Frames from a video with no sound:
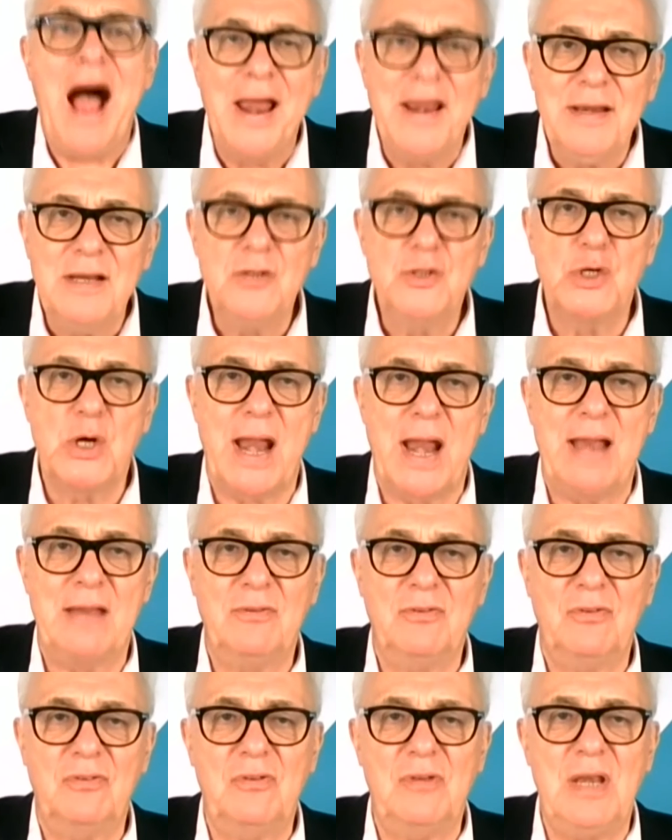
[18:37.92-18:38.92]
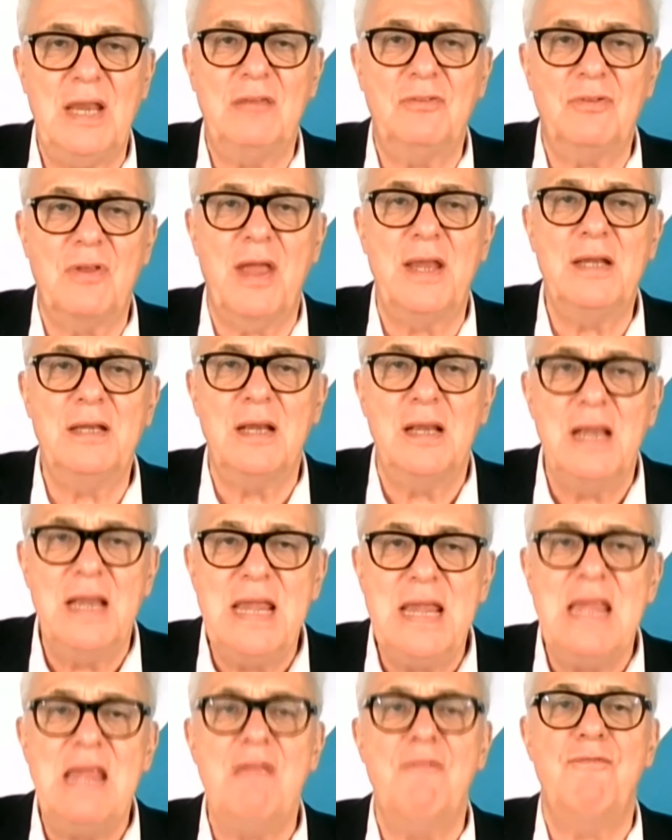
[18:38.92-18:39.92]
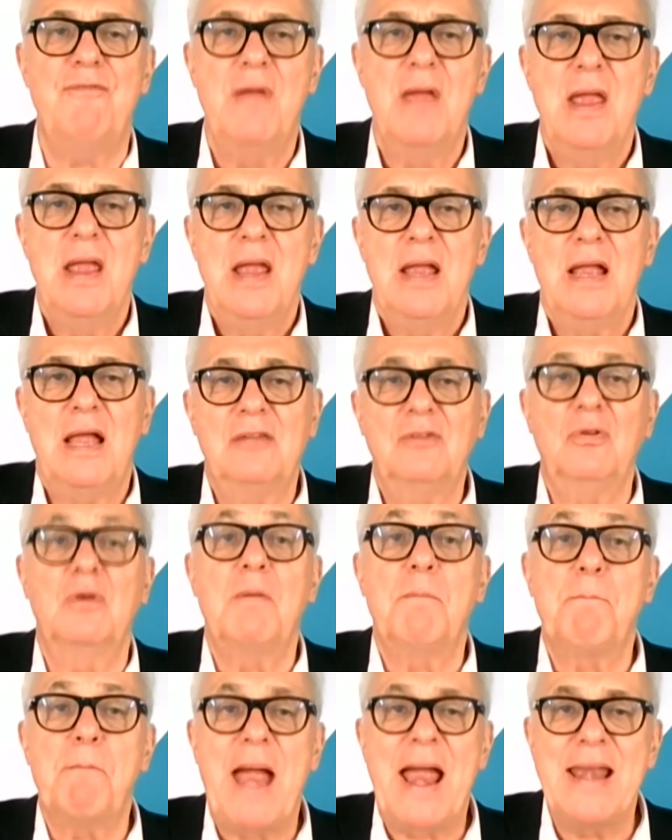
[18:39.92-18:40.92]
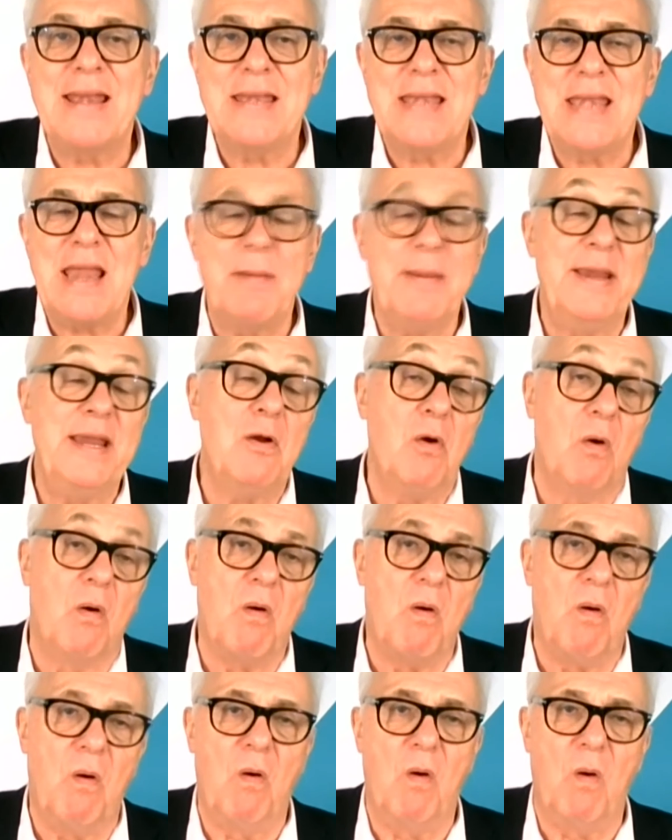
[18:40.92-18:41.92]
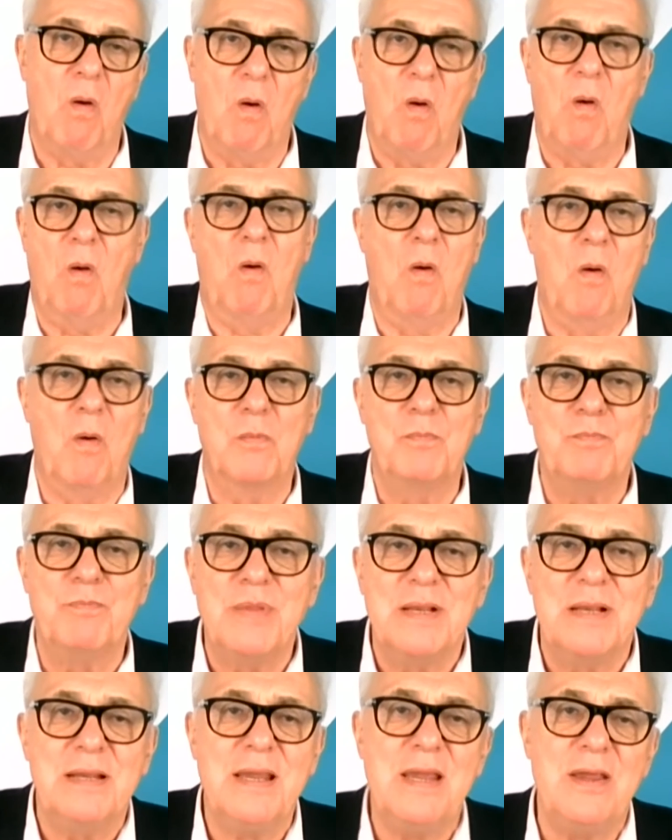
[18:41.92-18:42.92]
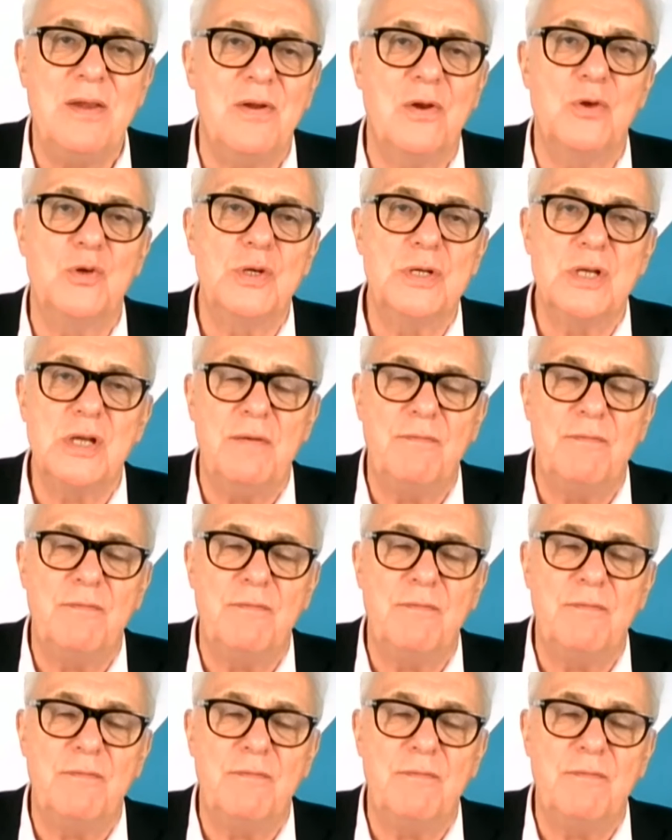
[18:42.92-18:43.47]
Unaddressed, it's going to leave a sort of pandemic or you know,